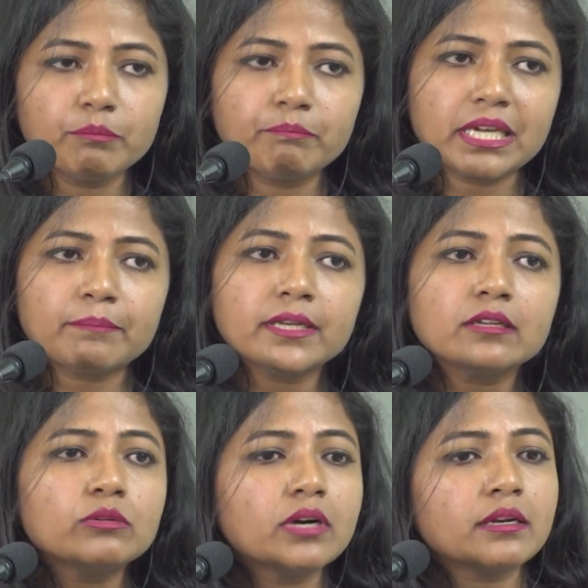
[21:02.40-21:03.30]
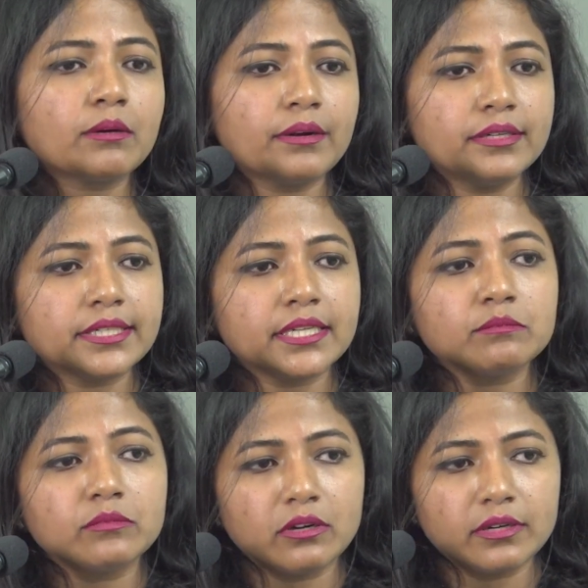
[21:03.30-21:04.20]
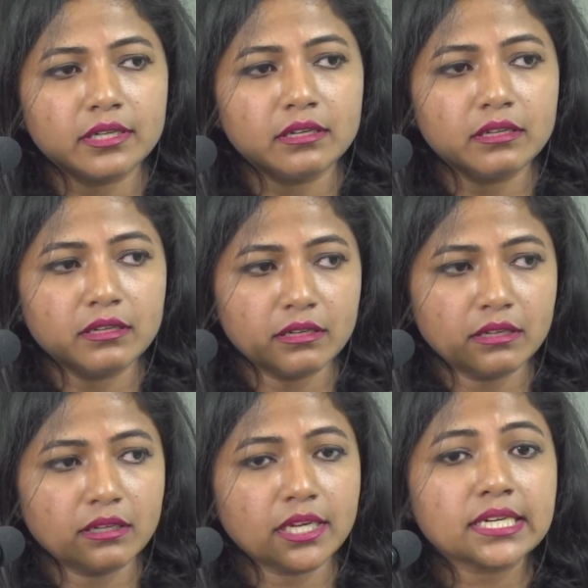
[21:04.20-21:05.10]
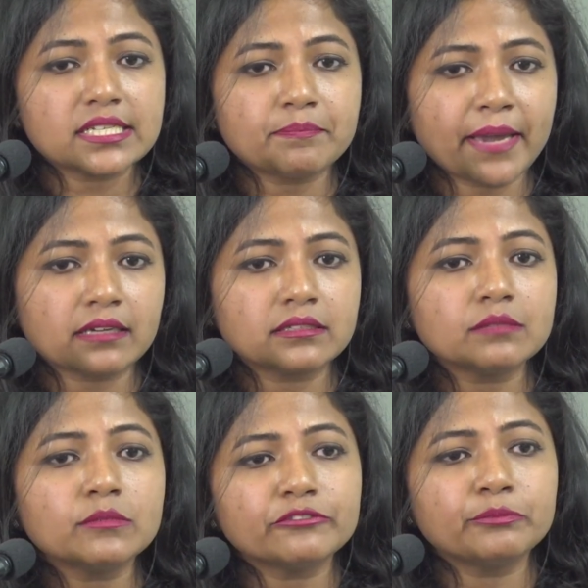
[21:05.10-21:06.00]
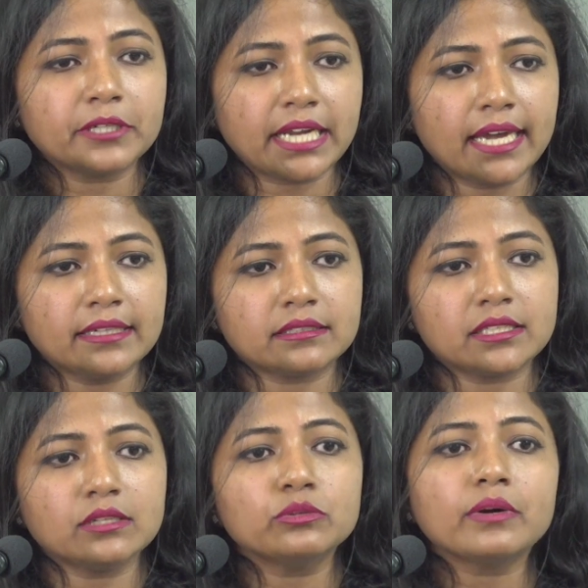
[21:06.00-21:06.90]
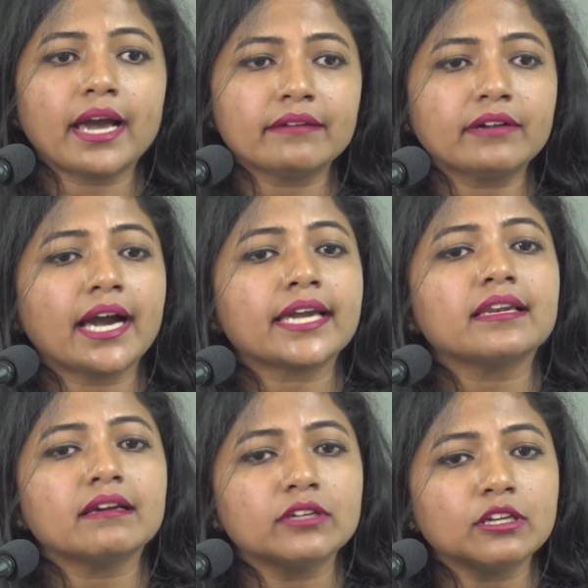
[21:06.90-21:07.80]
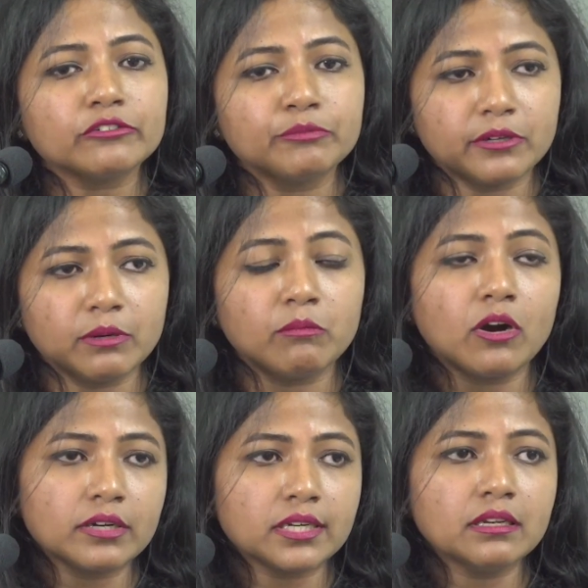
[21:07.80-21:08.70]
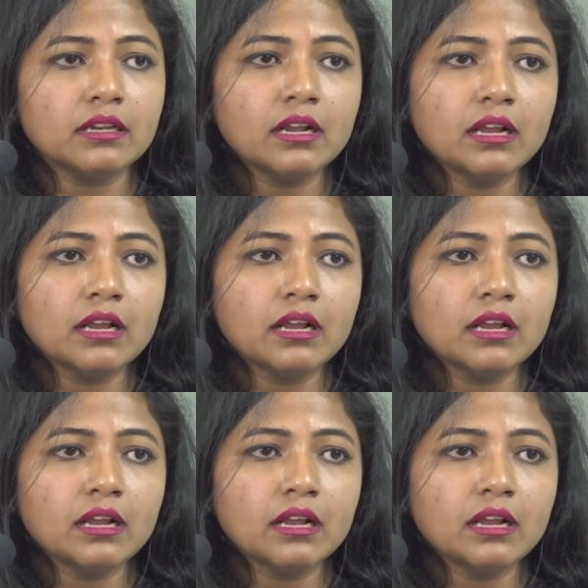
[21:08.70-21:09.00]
People who are already moral, in a spectrum of morality, who have high level of moral